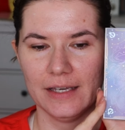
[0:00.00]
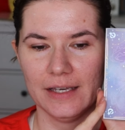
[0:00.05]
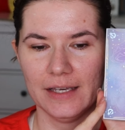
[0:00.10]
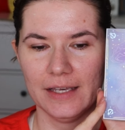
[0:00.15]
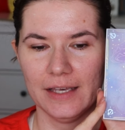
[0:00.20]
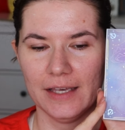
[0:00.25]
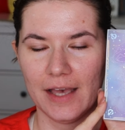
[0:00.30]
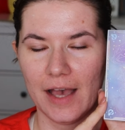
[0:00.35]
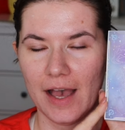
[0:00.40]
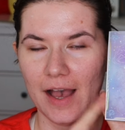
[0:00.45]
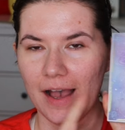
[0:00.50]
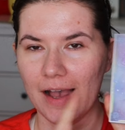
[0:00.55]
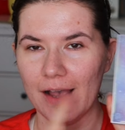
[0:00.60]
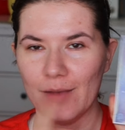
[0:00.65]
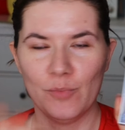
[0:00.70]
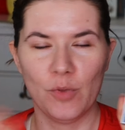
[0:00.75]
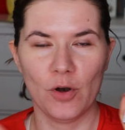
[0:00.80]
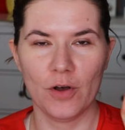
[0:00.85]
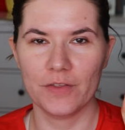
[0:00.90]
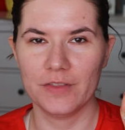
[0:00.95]

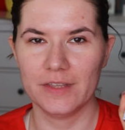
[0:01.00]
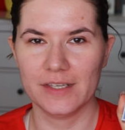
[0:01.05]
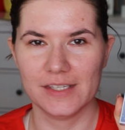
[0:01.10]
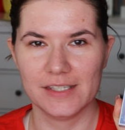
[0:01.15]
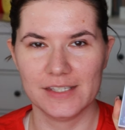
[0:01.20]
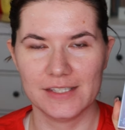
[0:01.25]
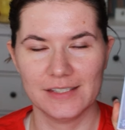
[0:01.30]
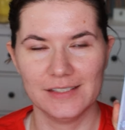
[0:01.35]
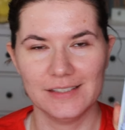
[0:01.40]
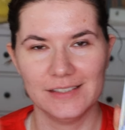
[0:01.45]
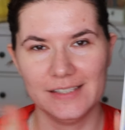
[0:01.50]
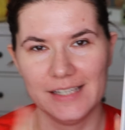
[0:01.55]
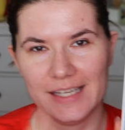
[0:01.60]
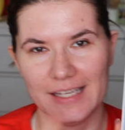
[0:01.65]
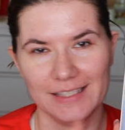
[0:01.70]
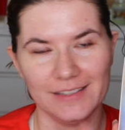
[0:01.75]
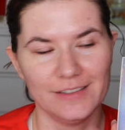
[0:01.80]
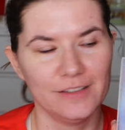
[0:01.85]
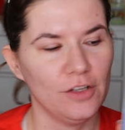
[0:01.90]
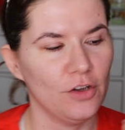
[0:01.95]
I bought this the
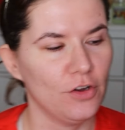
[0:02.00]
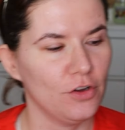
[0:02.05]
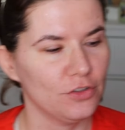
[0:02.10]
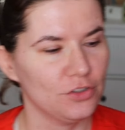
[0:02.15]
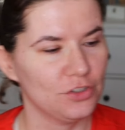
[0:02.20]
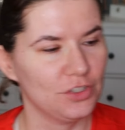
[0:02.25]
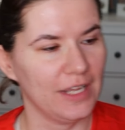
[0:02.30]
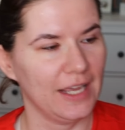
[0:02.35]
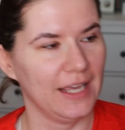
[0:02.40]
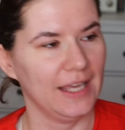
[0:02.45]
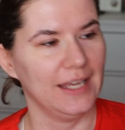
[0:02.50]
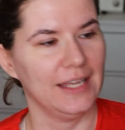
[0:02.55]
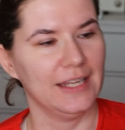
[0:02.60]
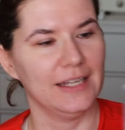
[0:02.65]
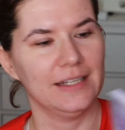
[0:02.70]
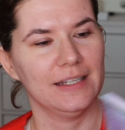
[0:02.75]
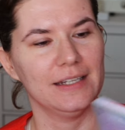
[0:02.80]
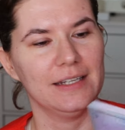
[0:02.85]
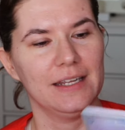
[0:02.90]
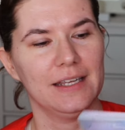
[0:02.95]
day it launched,
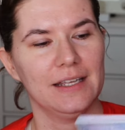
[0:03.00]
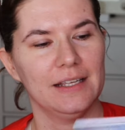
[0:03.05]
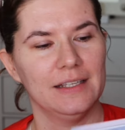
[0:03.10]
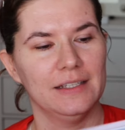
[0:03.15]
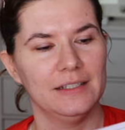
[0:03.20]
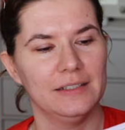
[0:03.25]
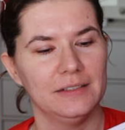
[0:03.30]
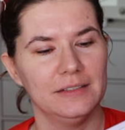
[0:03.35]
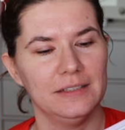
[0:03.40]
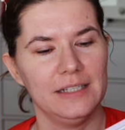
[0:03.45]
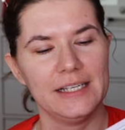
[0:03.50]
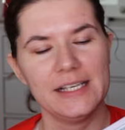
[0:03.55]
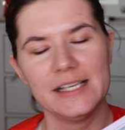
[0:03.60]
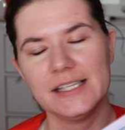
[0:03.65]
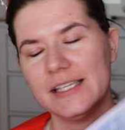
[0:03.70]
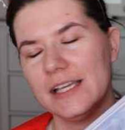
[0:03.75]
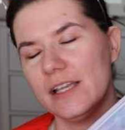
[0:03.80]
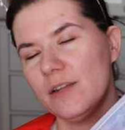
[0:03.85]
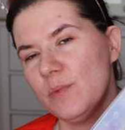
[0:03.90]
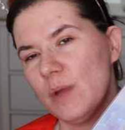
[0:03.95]
and like I
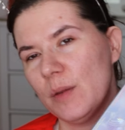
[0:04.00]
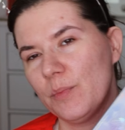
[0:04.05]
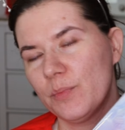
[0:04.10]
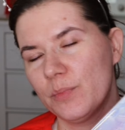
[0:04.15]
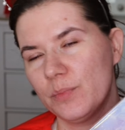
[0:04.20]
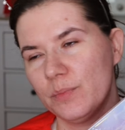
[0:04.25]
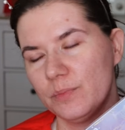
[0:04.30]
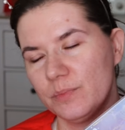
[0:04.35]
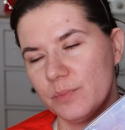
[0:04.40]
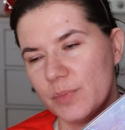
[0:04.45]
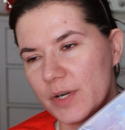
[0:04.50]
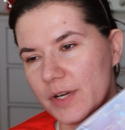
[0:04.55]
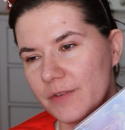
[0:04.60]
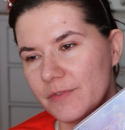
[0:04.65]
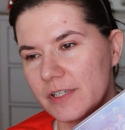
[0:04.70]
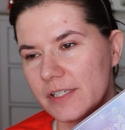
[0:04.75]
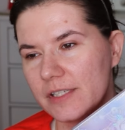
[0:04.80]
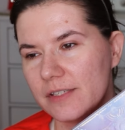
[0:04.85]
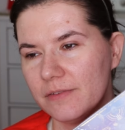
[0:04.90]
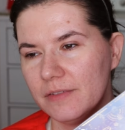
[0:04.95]
said in my
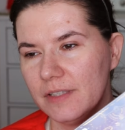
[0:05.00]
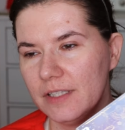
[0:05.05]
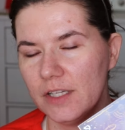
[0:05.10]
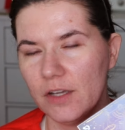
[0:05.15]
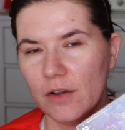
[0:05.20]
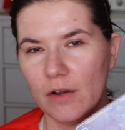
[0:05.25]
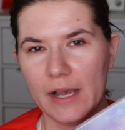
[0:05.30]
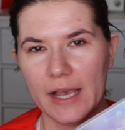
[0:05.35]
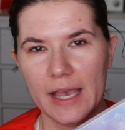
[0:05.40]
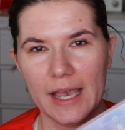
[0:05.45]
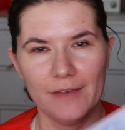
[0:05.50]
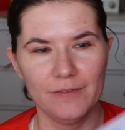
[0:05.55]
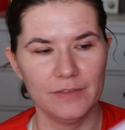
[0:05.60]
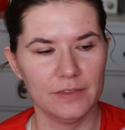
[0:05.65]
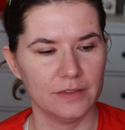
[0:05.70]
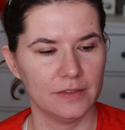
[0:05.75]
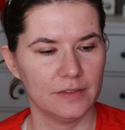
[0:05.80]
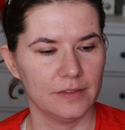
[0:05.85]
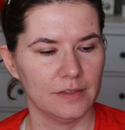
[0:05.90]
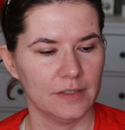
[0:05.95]
previous video, I
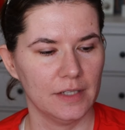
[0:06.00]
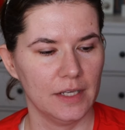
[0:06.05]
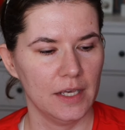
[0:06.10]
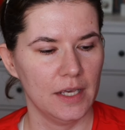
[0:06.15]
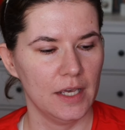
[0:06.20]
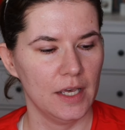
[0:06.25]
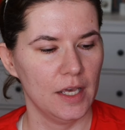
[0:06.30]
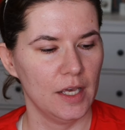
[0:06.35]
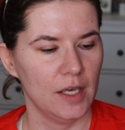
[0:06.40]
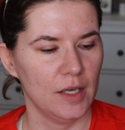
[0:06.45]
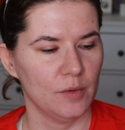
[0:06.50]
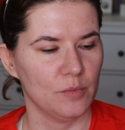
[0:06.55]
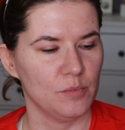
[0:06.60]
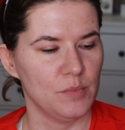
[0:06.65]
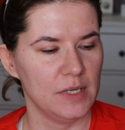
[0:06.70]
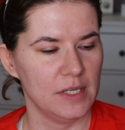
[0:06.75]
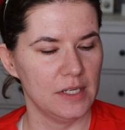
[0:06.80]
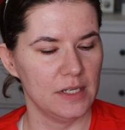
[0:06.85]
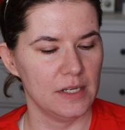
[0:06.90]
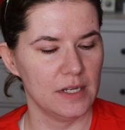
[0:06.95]
haven't
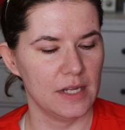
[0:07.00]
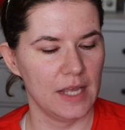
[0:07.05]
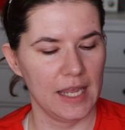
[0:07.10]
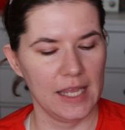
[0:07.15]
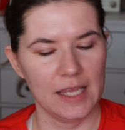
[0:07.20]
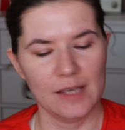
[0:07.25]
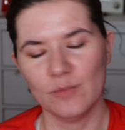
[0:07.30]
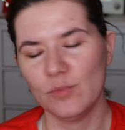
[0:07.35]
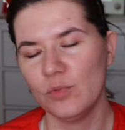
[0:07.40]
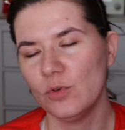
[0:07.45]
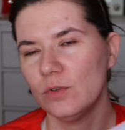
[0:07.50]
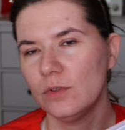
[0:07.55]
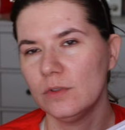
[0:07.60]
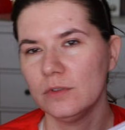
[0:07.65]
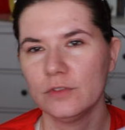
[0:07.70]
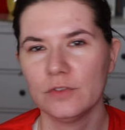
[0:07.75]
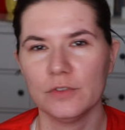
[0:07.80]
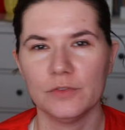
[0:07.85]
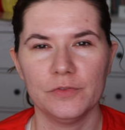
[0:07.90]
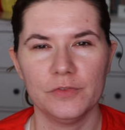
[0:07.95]
been
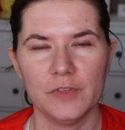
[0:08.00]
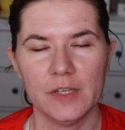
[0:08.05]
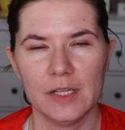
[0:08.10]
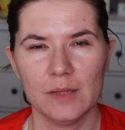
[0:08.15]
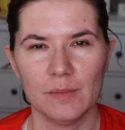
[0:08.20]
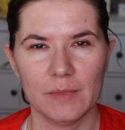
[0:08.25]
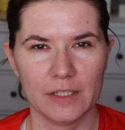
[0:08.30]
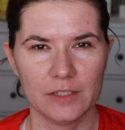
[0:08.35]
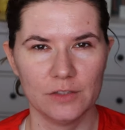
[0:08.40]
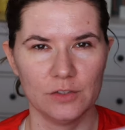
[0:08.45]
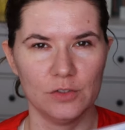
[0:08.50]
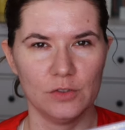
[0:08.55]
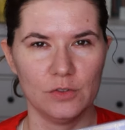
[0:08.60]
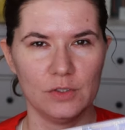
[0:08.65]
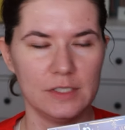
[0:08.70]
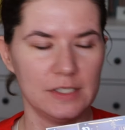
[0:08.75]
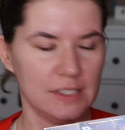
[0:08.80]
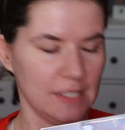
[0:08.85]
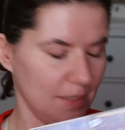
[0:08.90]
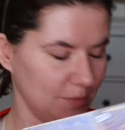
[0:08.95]
able to film. I
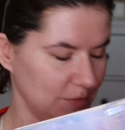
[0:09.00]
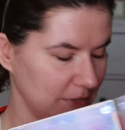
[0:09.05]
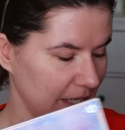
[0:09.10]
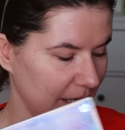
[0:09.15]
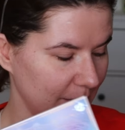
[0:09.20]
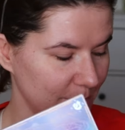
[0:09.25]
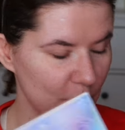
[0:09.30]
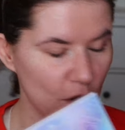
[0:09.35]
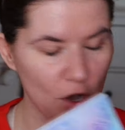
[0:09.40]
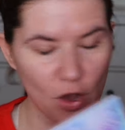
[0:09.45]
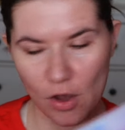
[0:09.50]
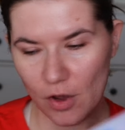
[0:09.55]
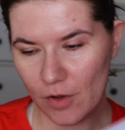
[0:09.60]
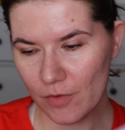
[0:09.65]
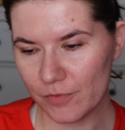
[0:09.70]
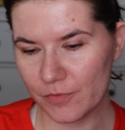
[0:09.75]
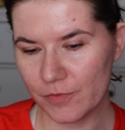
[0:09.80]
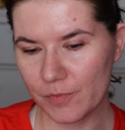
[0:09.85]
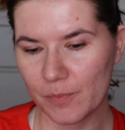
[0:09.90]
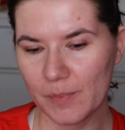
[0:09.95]
took some time
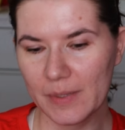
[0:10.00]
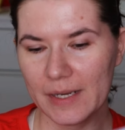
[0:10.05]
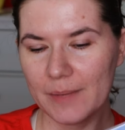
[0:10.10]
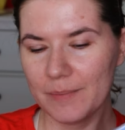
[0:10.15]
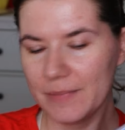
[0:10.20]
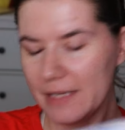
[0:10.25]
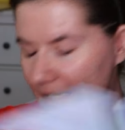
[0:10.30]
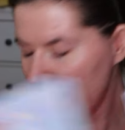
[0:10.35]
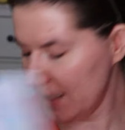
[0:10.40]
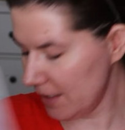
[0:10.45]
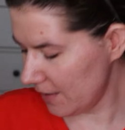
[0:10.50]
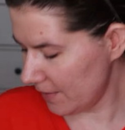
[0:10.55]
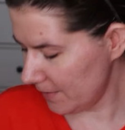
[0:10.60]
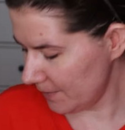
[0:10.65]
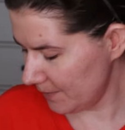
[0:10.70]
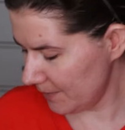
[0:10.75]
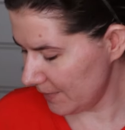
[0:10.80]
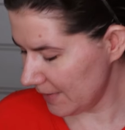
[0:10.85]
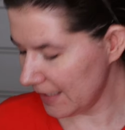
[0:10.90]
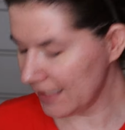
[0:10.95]
off, but I'm here
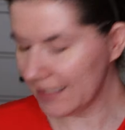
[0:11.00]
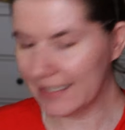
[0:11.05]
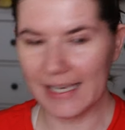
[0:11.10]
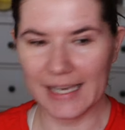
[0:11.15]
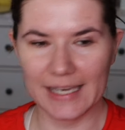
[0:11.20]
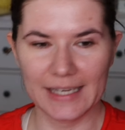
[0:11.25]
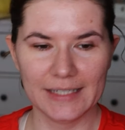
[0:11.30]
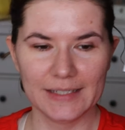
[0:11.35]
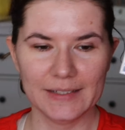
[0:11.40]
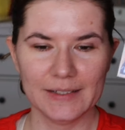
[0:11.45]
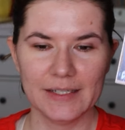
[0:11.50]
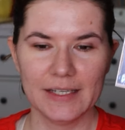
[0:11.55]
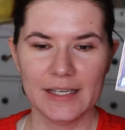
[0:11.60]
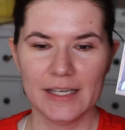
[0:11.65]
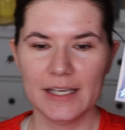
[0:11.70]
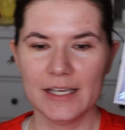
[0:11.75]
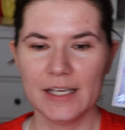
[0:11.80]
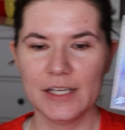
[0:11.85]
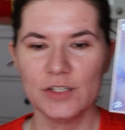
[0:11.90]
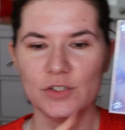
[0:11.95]
again
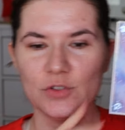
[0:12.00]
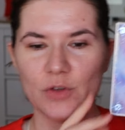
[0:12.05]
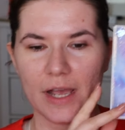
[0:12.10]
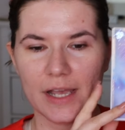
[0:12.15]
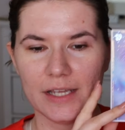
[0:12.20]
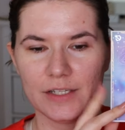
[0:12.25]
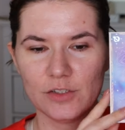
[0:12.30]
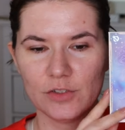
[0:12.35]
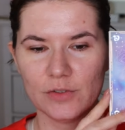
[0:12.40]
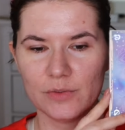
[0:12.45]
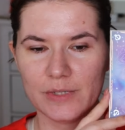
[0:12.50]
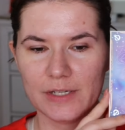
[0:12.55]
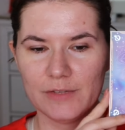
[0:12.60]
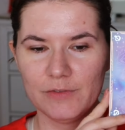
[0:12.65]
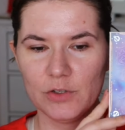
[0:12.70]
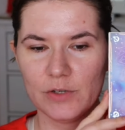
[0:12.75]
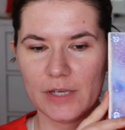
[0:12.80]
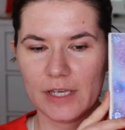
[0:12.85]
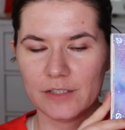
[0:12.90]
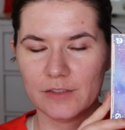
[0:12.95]
trying to
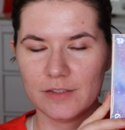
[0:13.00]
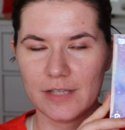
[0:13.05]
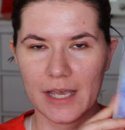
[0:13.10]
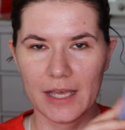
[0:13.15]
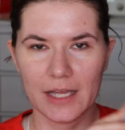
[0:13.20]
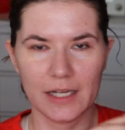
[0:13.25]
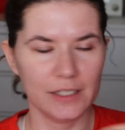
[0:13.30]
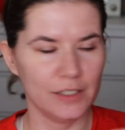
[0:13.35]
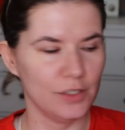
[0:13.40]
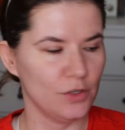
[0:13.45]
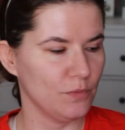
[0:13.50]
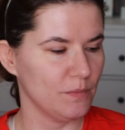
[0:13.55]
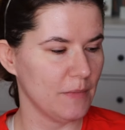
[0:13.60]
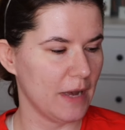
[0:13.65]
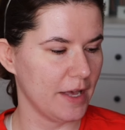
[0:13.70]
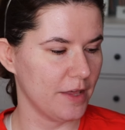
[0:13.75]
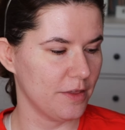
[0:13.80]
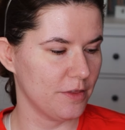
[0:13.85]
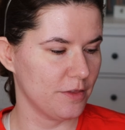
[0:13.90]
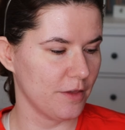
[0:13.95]
review and tell you
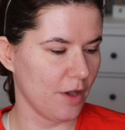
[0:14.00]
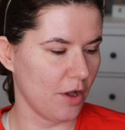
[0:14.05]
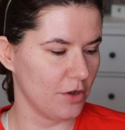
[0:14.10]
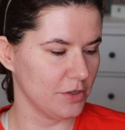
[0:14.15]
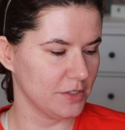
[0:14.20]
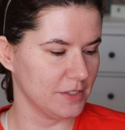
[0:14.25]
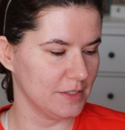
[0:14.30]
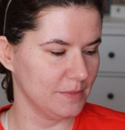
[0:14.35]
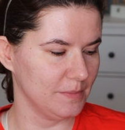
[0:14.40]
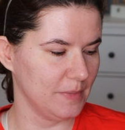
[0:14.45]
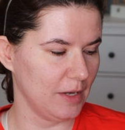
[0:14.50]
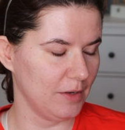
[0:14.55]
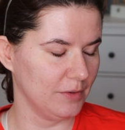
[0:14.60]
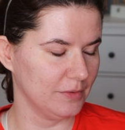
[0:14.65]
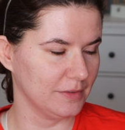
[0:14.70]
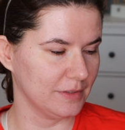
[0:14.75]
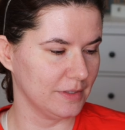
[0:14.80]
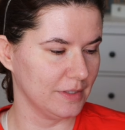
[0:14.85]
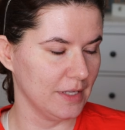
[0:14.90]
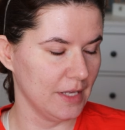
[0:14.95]
my thoughts
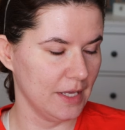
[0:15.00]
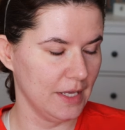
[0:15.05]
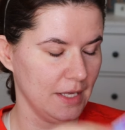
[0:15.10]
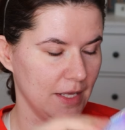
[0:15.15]
about